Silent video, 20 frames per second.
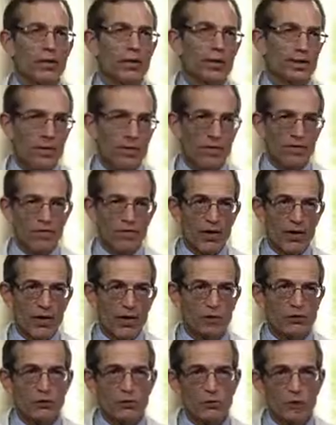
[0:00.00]
the
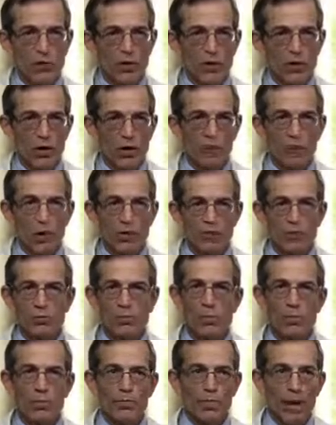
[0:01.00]
Nevise 2.0 has a
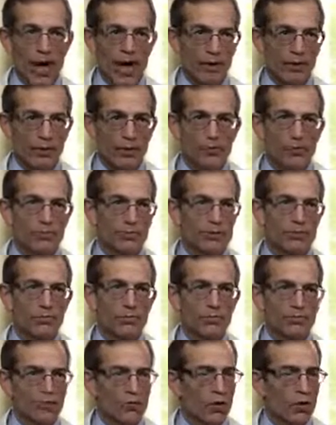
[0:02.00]
more balanced
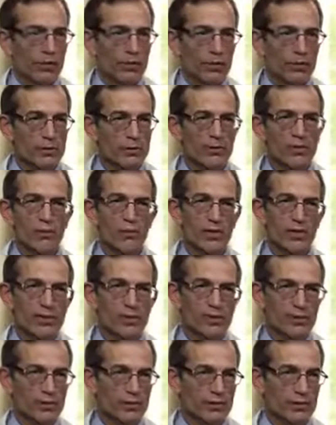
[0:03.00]
performance with a
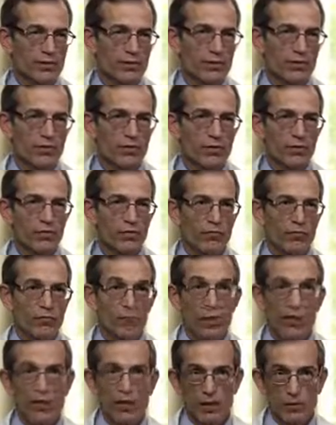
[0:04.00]
sensitivity of
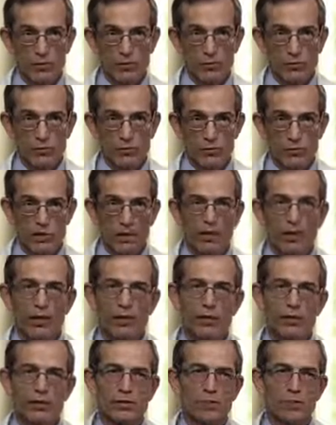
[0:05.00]
about 80%
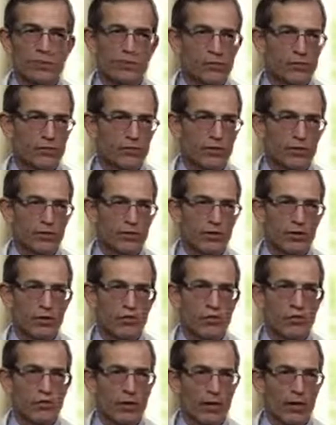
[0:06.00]
and a specificity
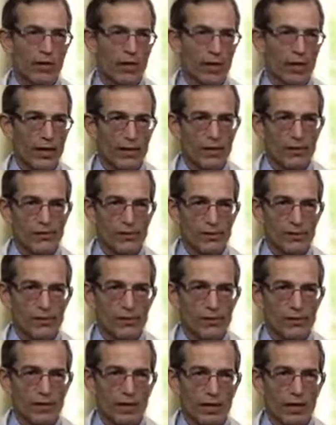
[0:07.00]
of about
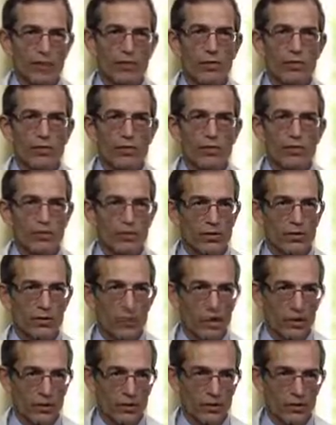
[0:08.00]
86% for the
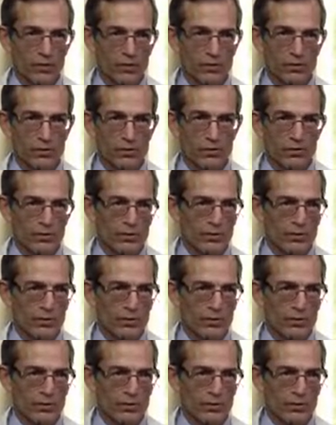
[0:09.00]
diagnosis of